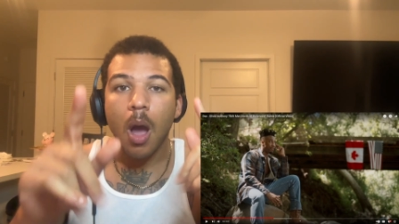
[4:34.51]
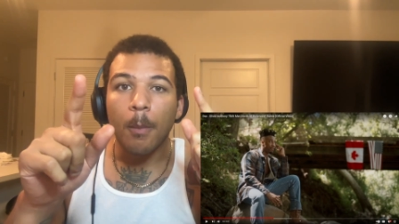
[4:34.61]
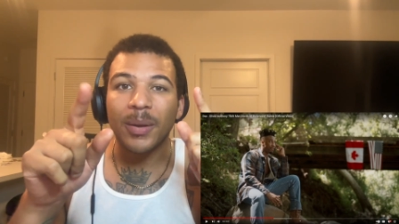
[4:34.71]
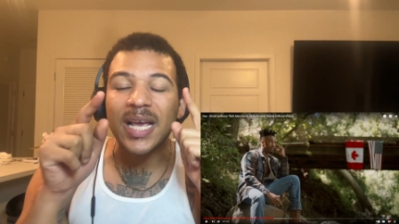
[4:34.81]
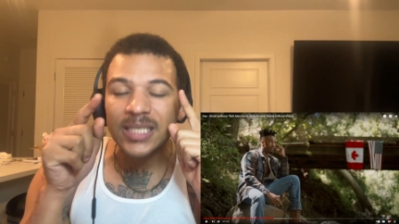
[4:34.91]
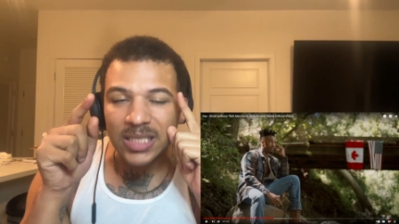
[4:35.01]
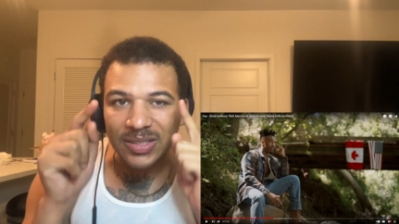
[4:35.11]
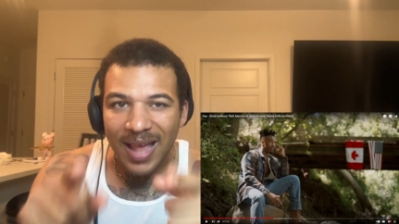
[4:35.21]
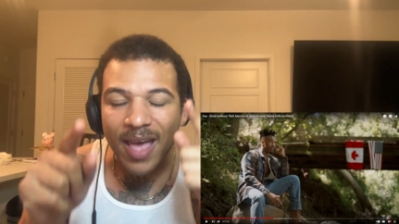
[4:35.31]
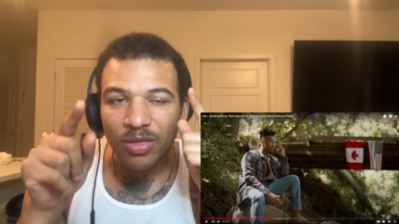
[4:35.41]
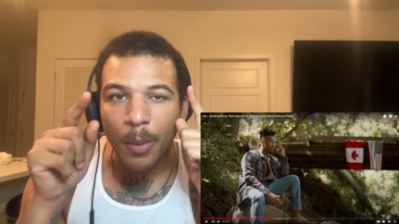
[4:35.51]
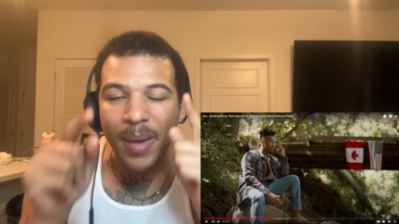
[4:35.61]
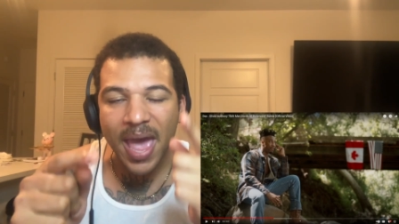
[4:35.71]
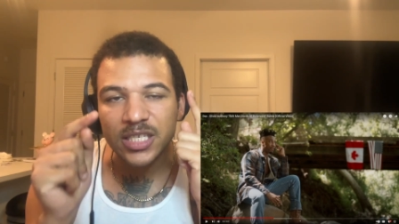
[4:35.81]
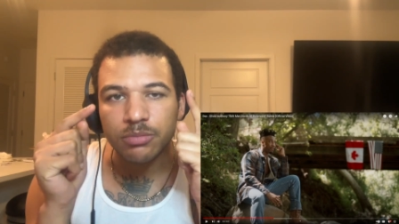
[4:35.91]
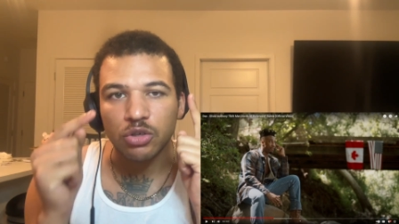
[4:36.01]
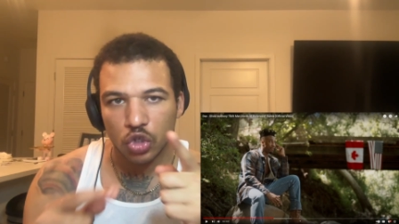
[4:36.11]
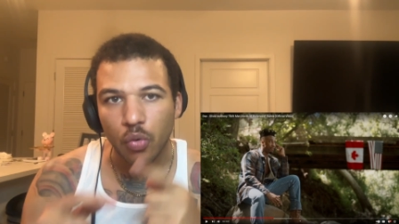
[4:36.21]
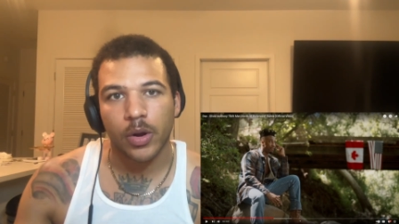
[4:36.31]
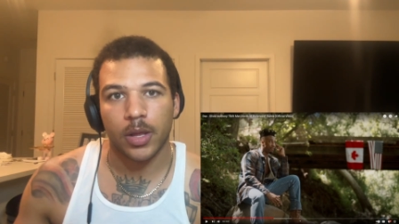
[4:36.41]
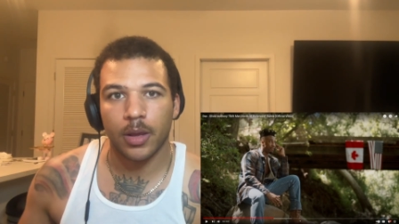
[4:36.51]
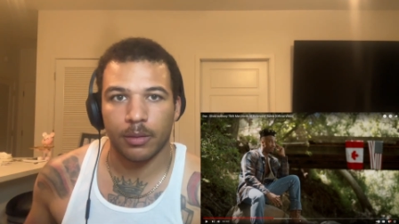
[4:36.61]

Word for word: But that's not the mass majority.